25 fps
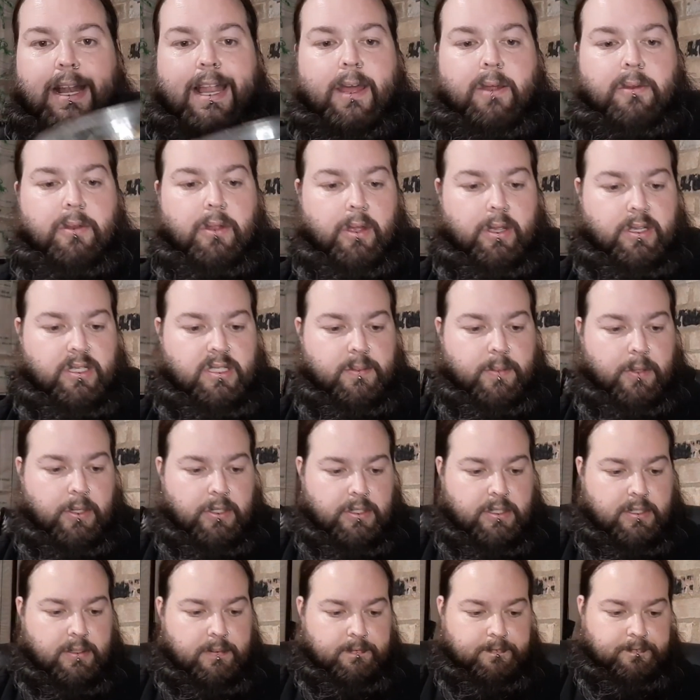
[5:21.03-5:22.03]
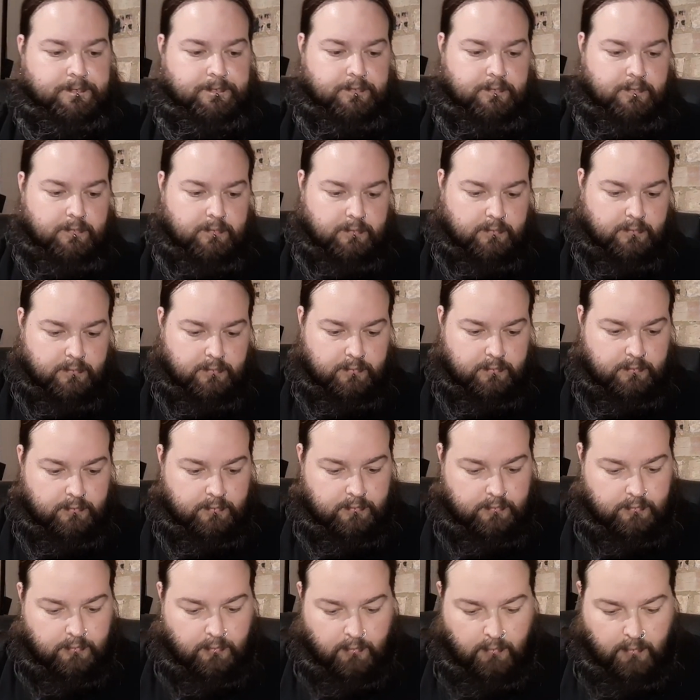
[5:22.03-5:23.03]
clown isopods.
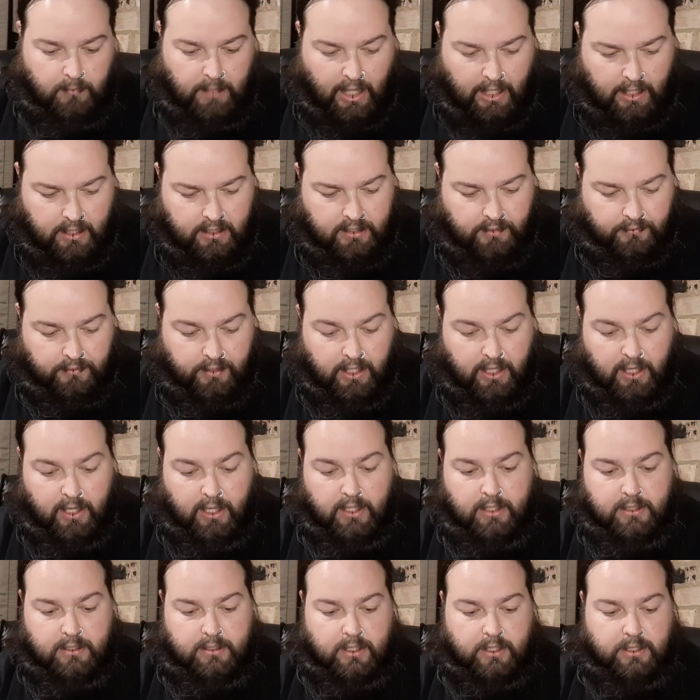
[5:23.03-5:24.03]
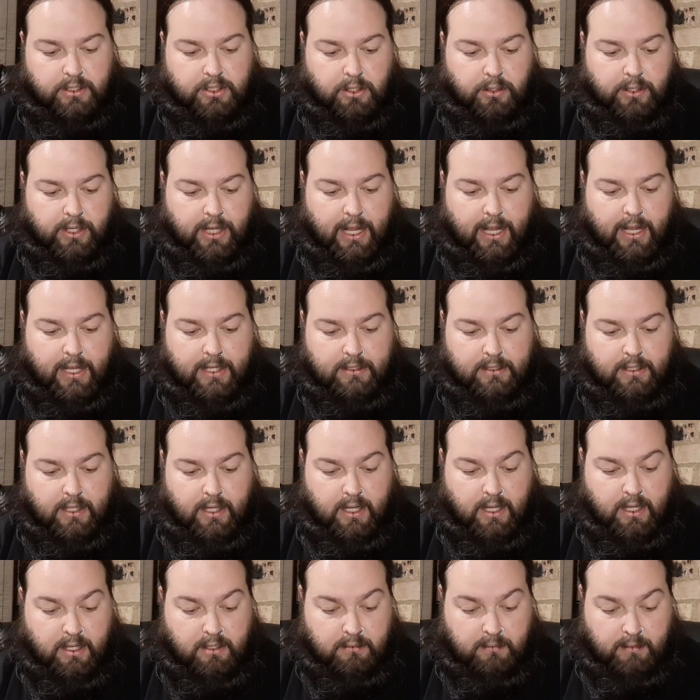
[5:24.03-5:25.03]
So it's sold as
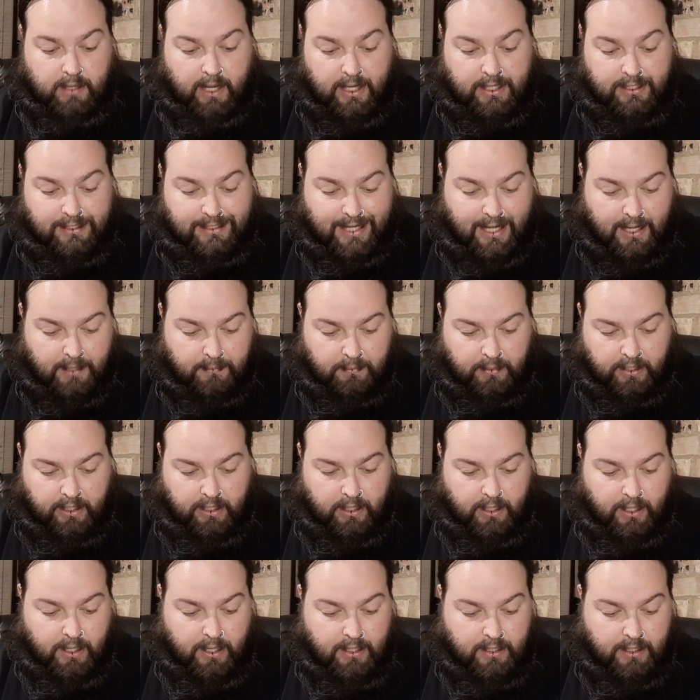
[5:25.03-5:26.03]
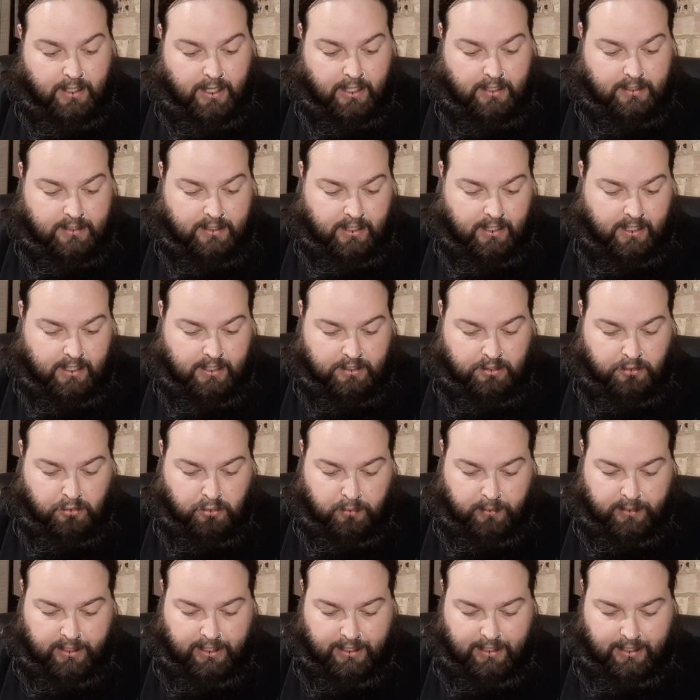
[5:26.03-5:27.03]
10, but yeah, I said there's
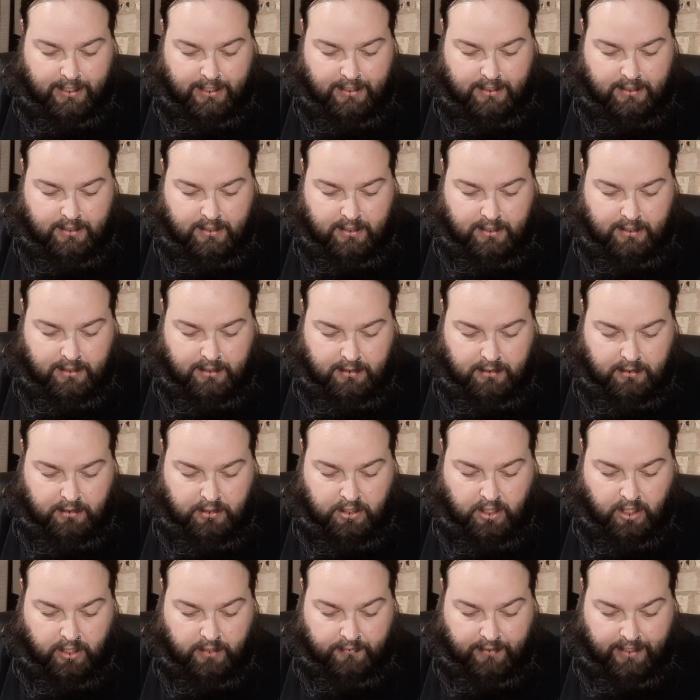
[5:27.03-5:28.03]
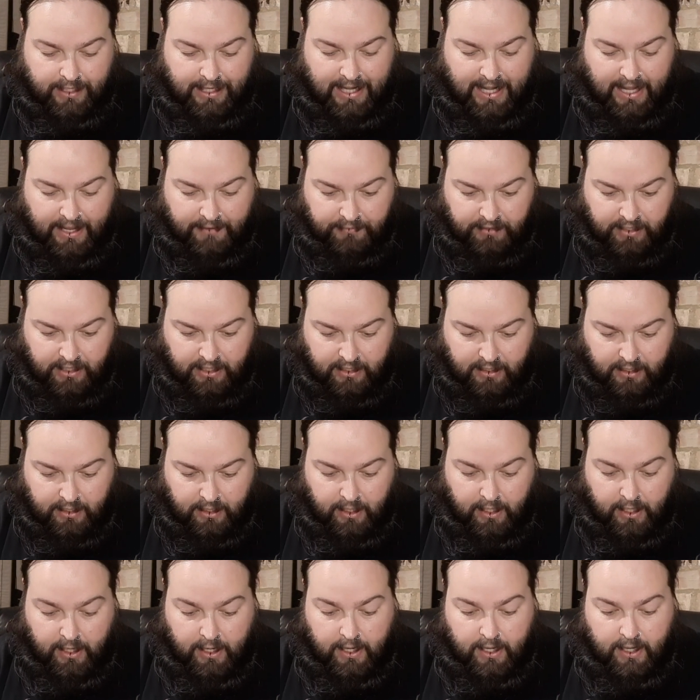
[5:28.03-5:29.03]
normally at least kind of 11 in
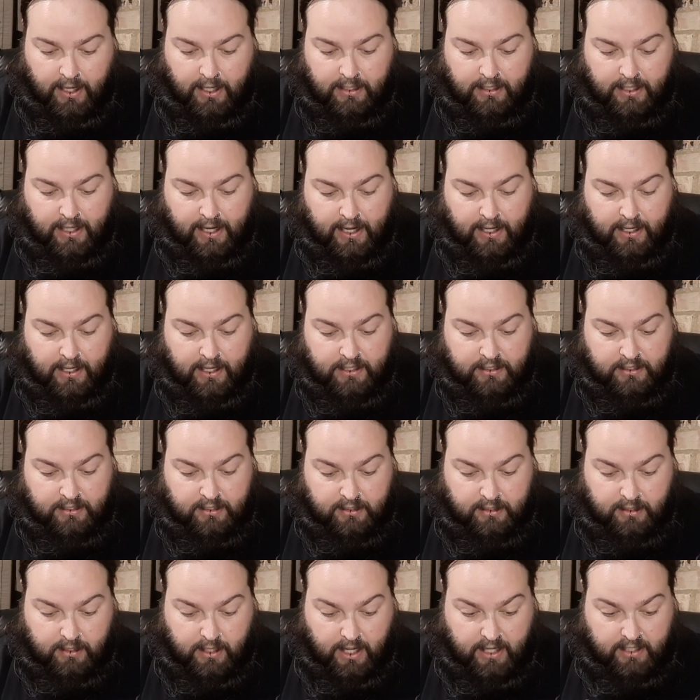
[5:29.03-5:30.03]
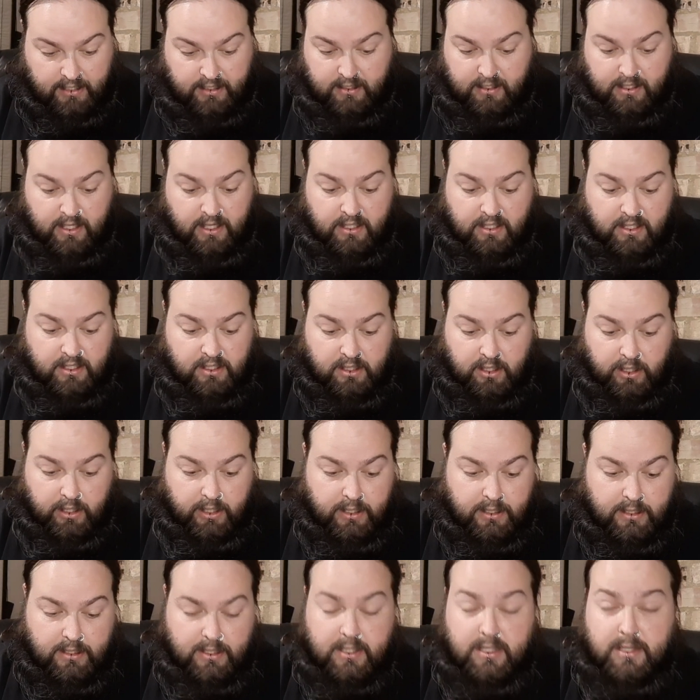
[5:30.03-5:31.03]
there. They're decent
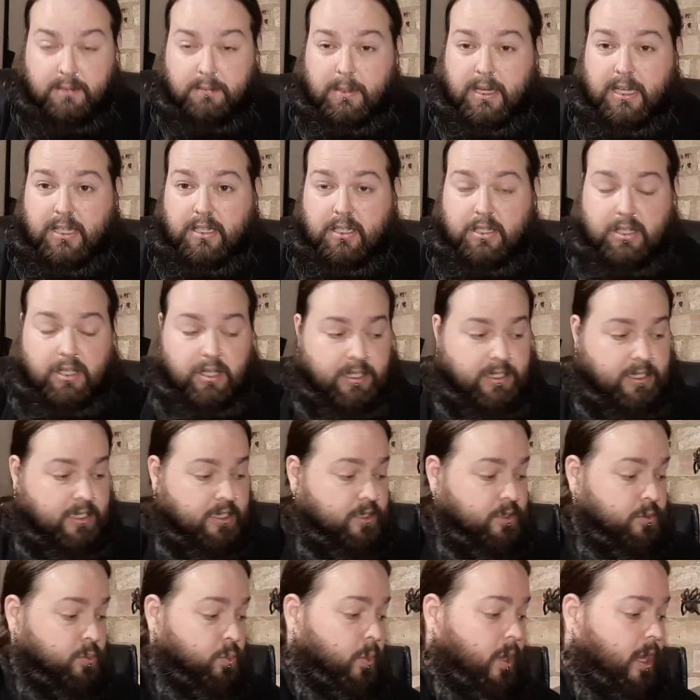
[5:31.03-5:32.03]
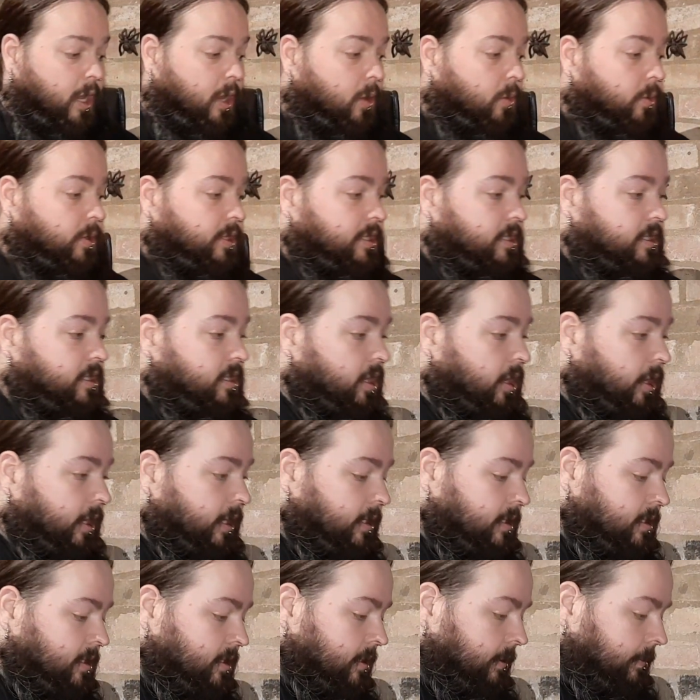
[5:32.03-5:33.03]
sizes and mix of sizes as well, which is
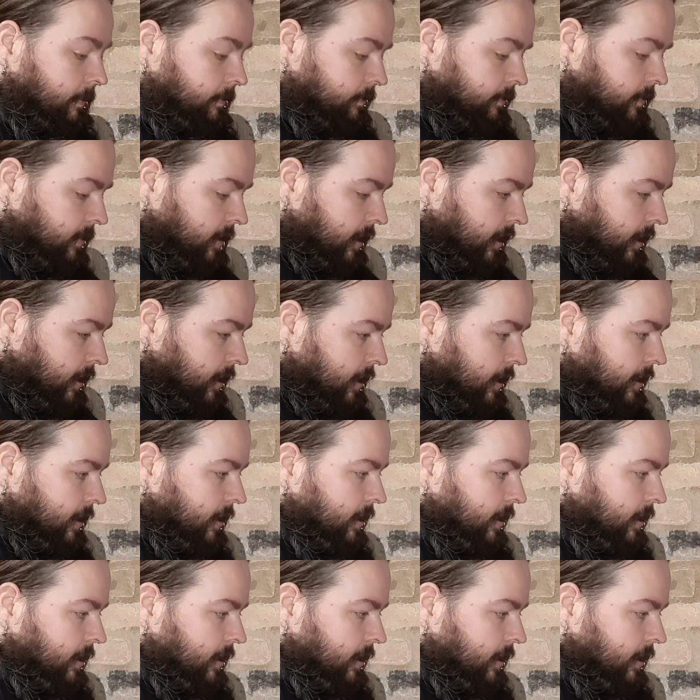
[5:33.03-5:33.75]
nice. And